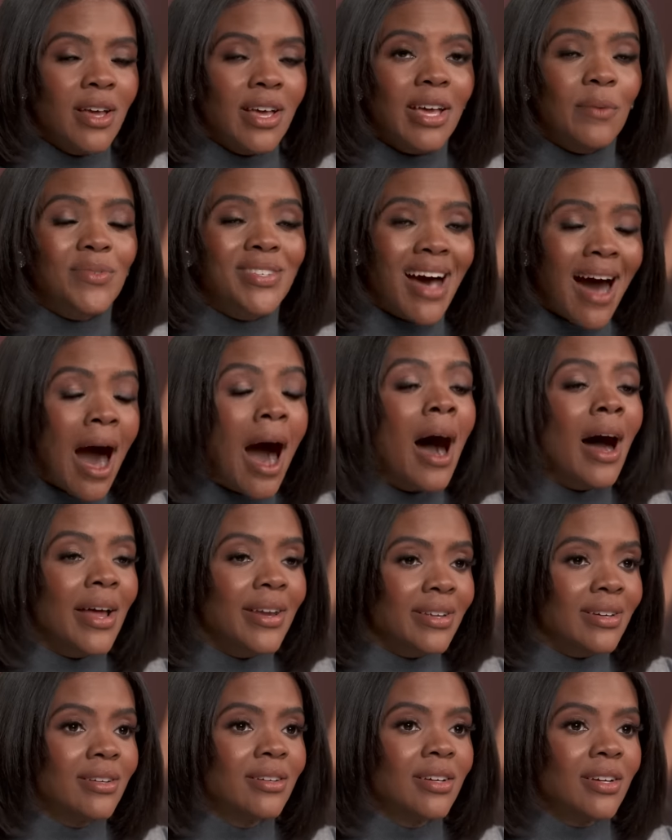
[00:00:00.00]
It was
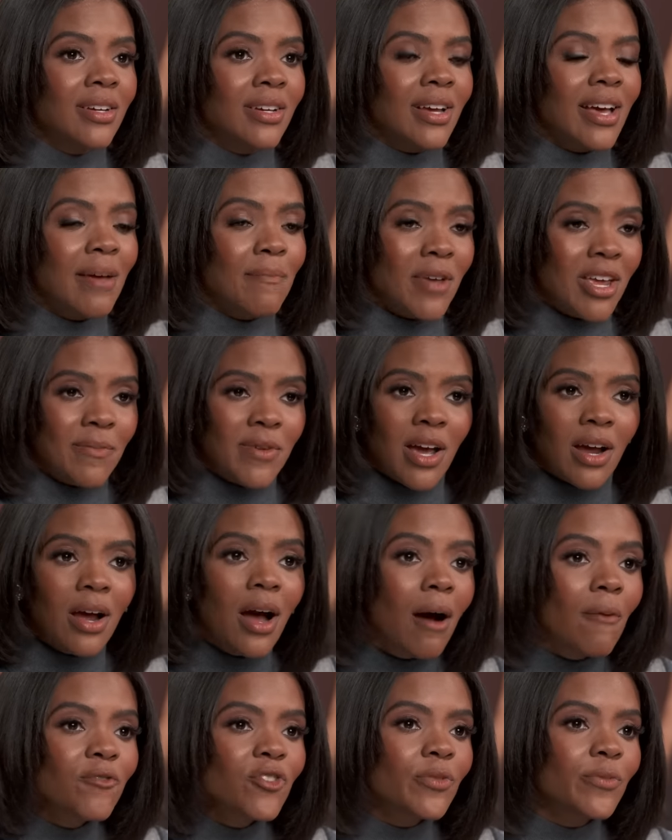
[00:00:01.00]
odd. It made me
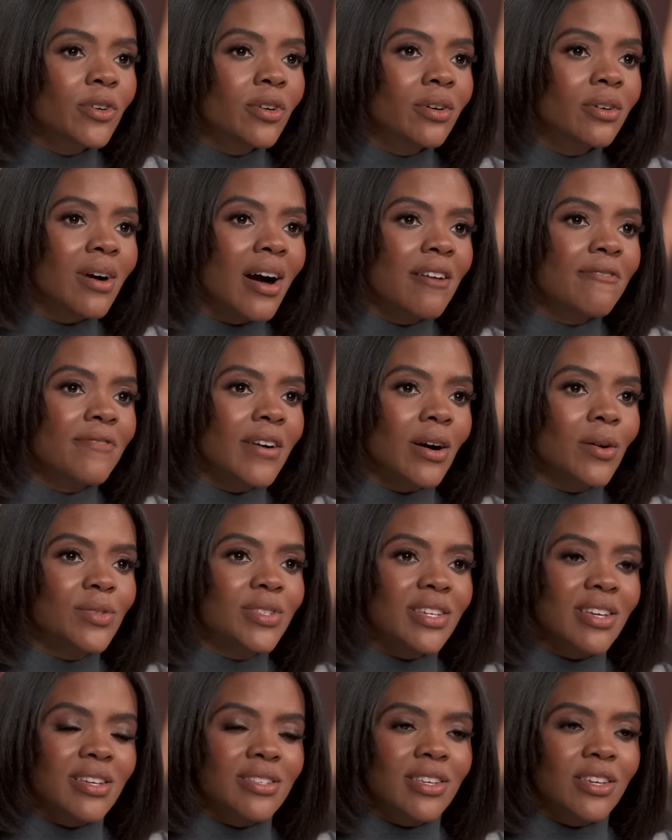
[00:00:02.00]
uncomfortable. I felt
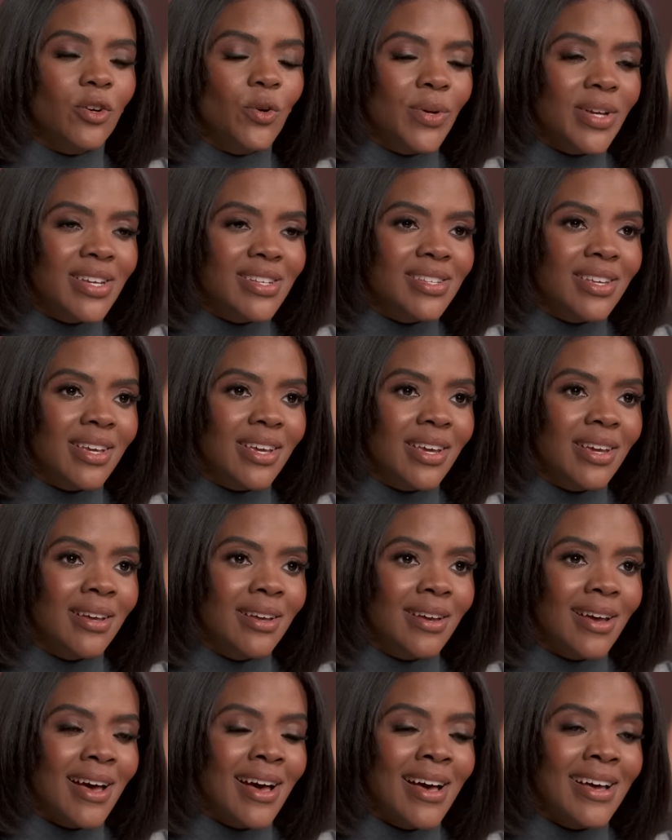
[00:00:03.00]
easy queasy.
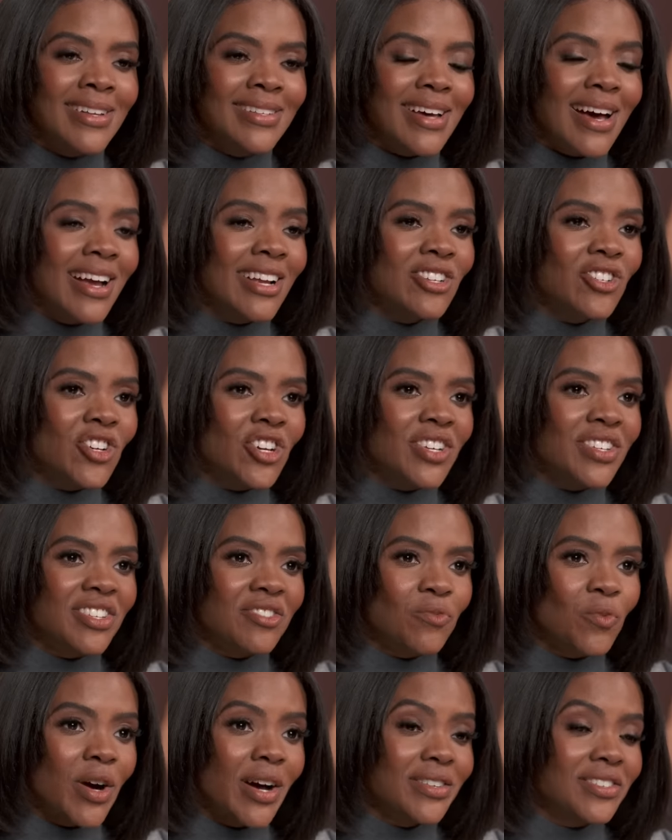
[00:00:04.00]
And I just
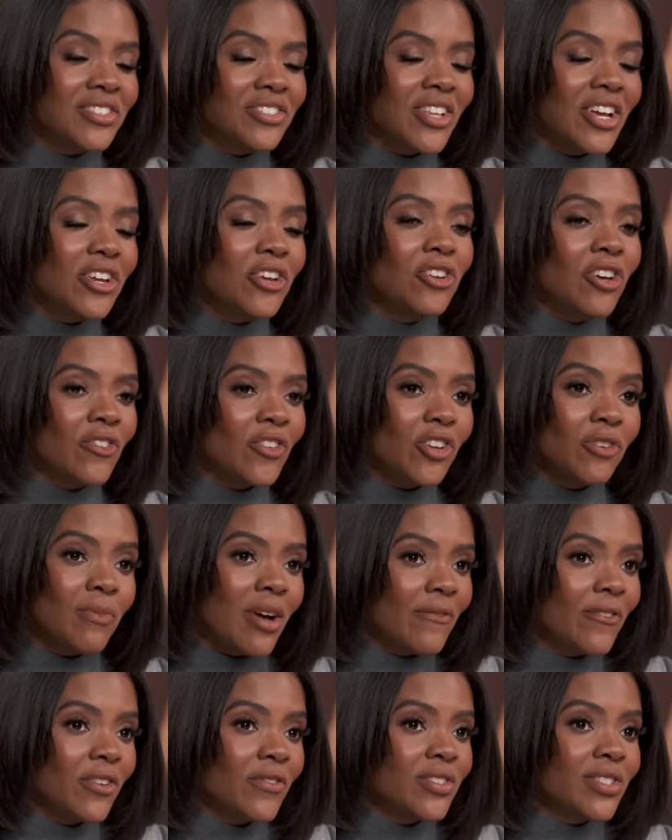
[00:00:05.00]
want to let you know that you
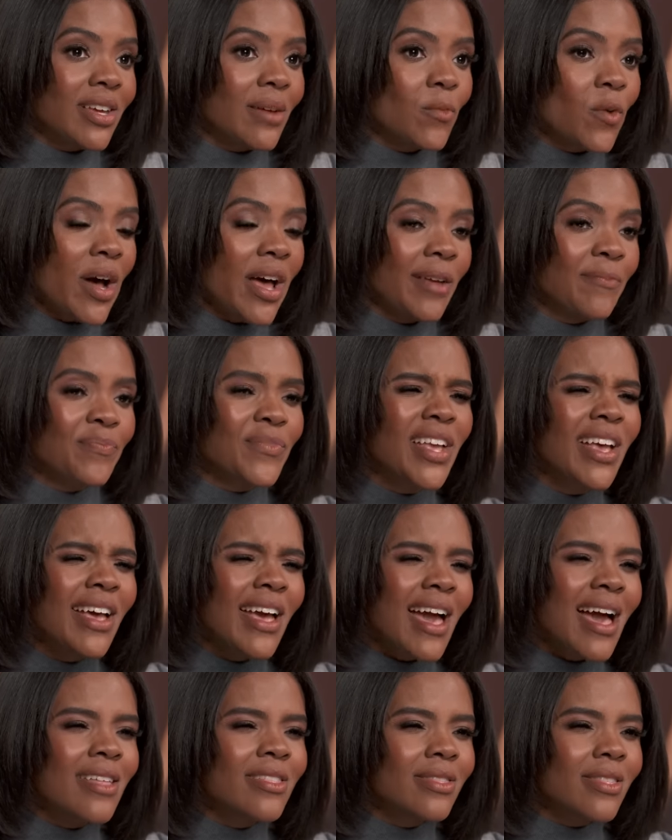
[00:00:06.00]
might feel the same way.
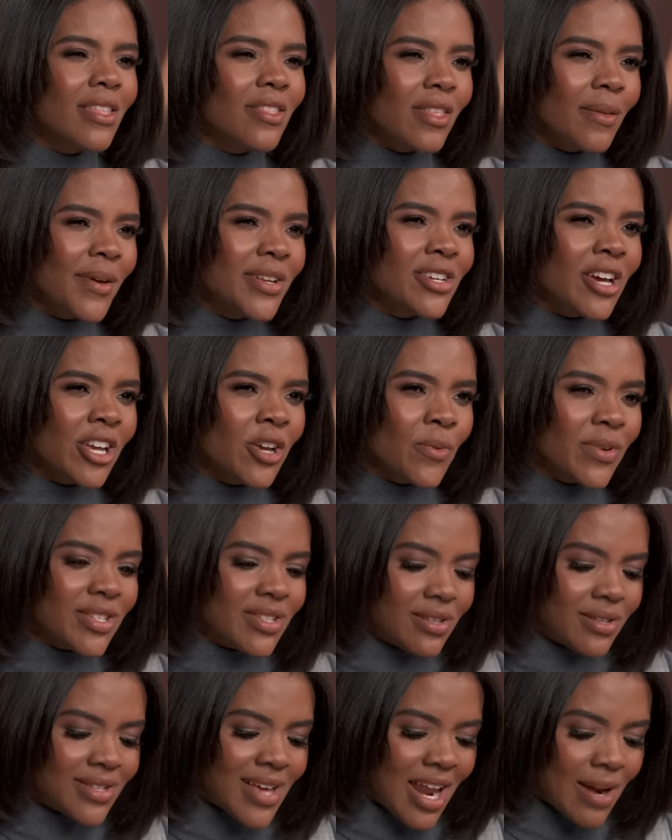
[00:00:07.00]
And let me tell you
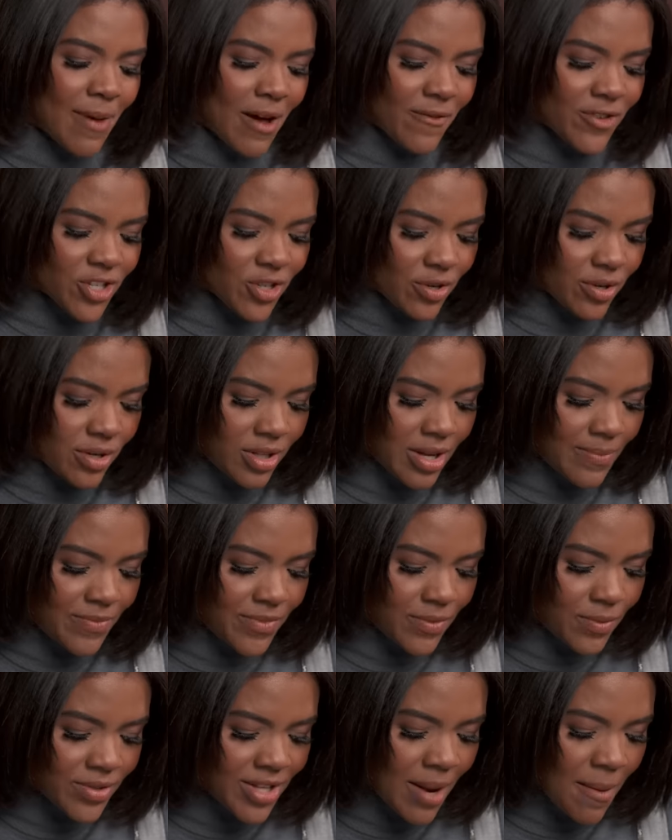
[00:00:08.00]
what's sad about this clip.
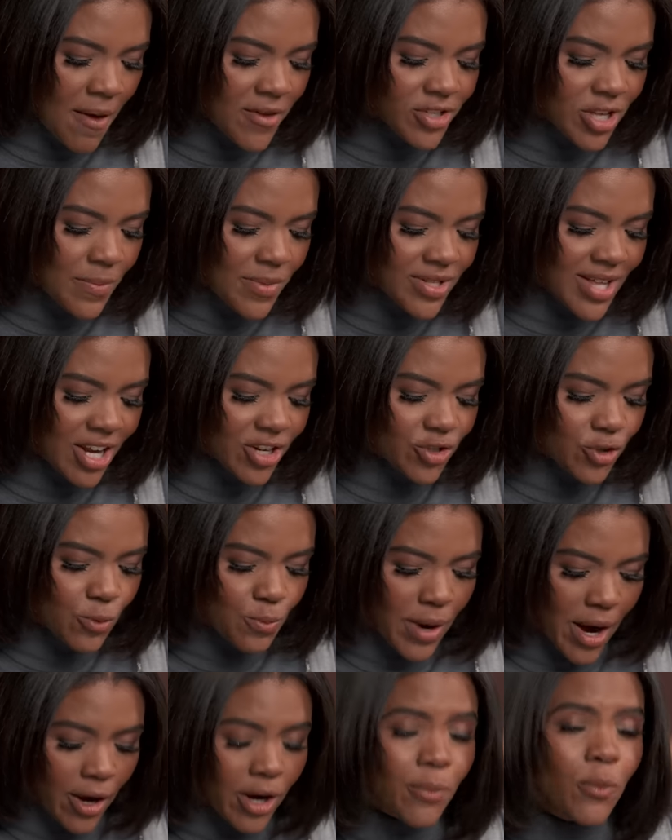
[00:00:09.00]
What's sad about this clip is that Drew
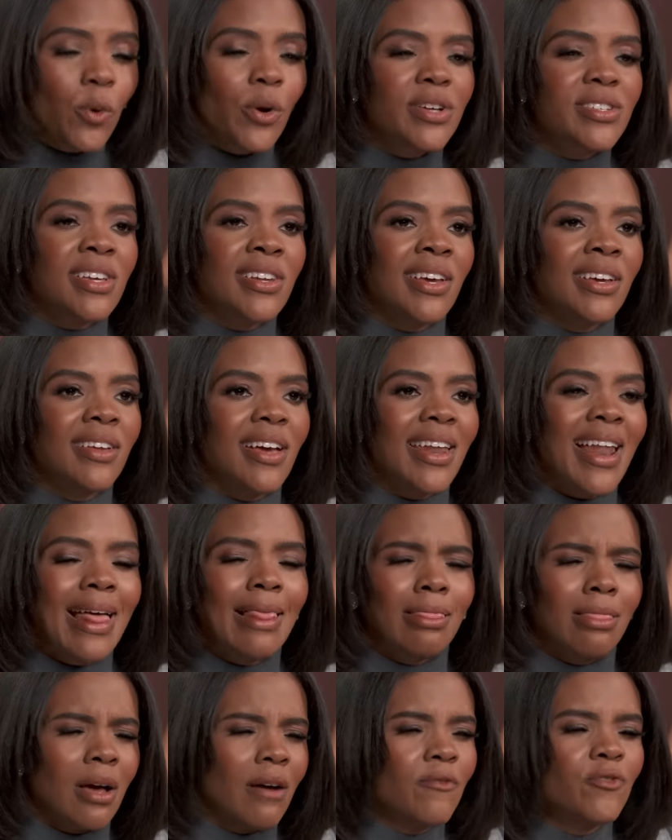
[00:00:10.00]
Barrymore is in it. And I
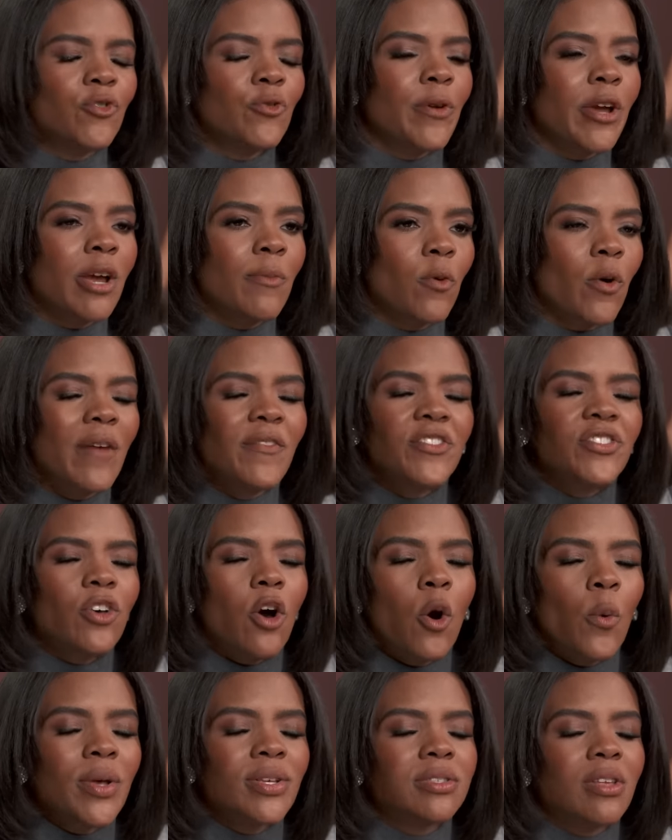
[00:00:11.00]
love Drew Barrymore. I just
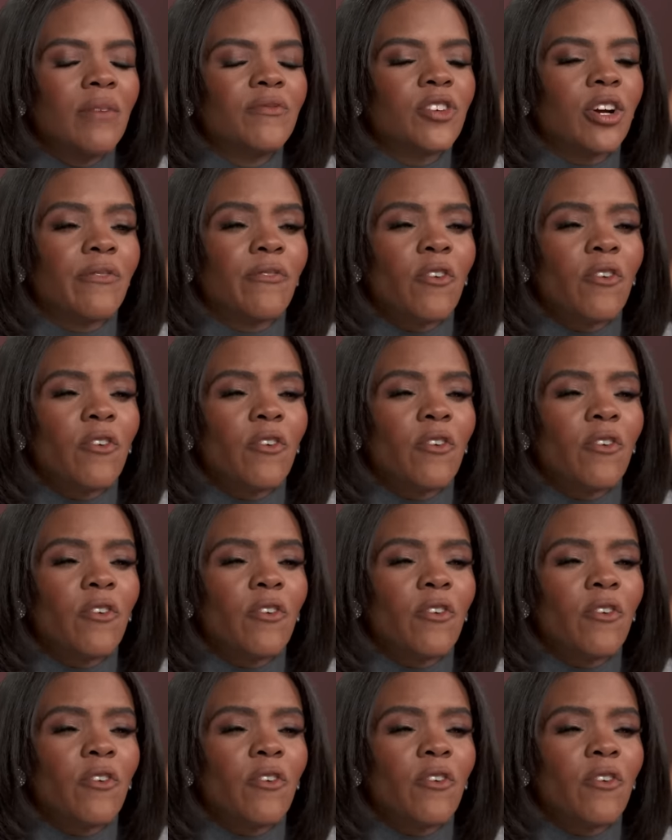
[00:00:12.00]
always loved her.